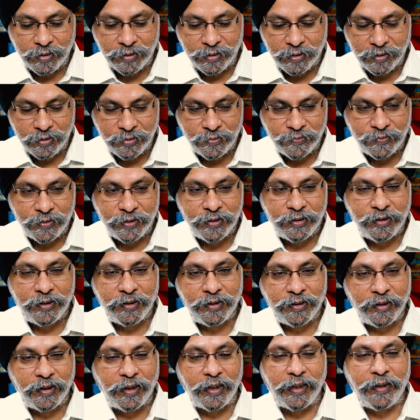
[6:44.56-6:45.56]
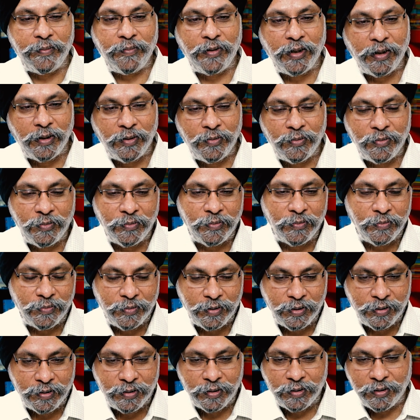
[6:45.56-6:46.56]
you just described how
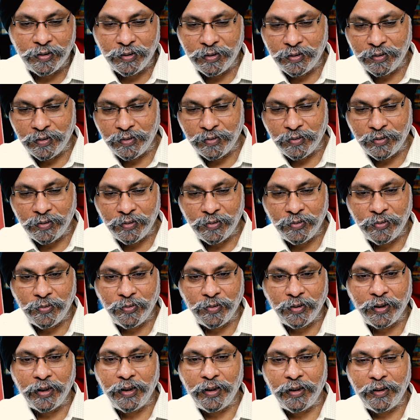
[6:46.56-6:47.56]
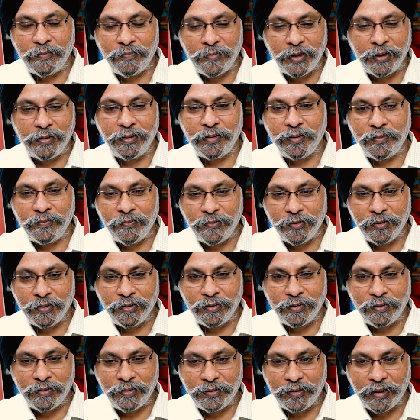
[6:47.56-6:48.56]
this Gurkha mother
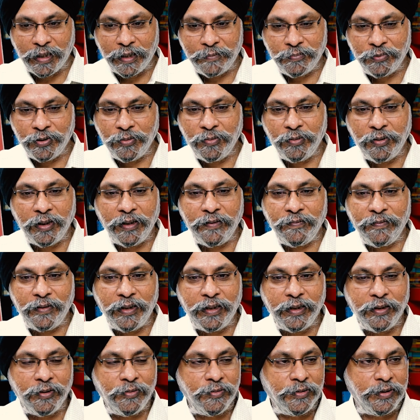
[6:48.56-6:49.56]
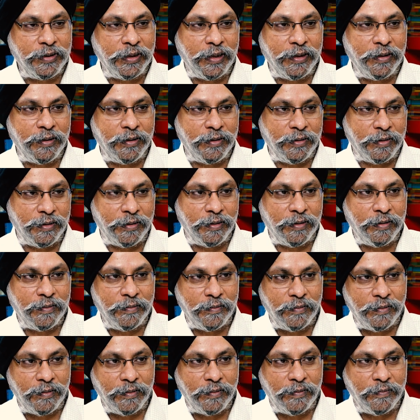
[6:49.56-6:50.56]
was absolutely willing to send her
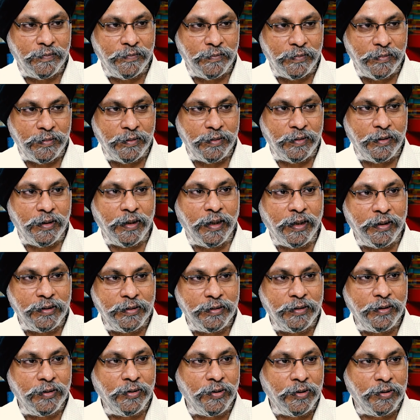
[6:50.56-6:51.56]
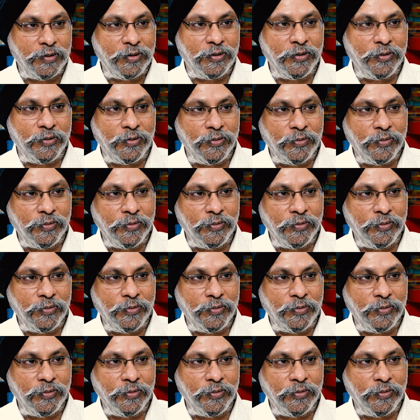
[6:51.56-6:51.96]
last son also